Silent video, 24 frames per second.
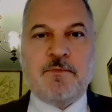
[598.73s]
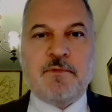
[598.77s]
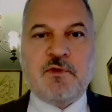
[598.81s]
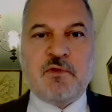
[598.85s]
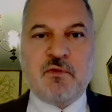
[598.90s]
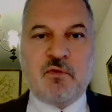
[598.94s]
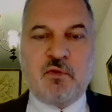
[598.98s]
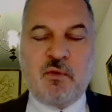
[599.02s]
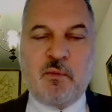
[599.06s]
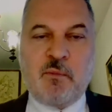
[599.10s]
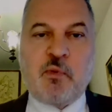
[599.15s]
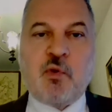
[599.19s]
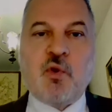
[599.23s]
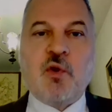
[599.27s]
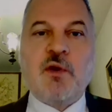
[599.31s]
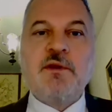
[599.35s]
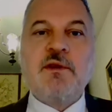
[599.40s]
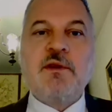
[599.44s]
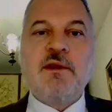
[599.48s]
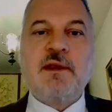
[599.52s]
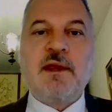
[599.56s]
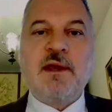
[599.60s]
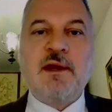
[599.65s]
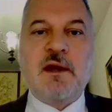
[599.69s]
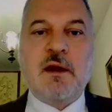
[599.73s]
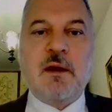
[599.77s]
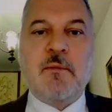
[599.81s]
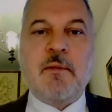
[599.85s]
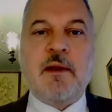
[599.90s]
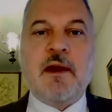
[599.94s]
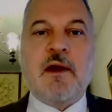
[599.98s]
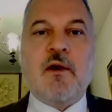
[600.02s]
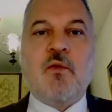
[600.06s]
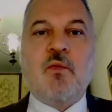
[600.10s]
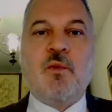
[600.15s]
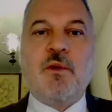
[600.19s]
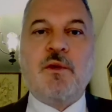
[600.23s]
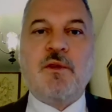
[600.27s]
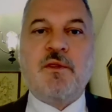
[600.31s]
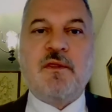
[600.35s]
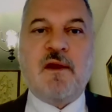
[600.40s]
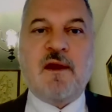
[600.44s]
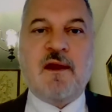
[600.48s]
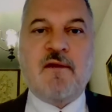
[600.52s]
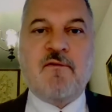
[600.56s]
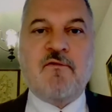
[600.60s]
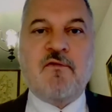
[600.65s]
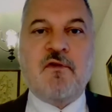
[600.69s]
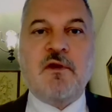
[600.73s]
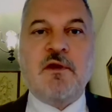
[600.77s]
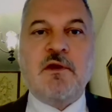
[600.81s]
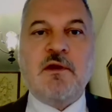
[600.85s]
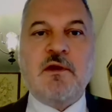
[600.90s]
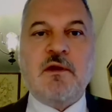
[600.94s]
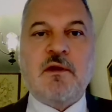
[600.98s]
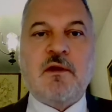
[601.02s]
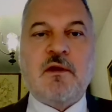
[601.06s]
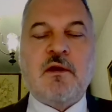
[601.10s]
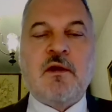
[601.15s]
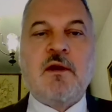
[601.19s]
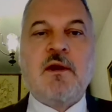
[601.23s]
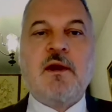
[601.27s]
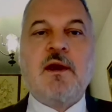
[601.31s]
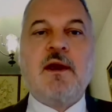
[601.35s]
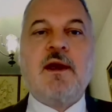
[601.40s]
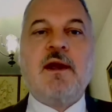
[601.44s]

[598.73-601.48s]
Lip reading: It's a report that they come out with every year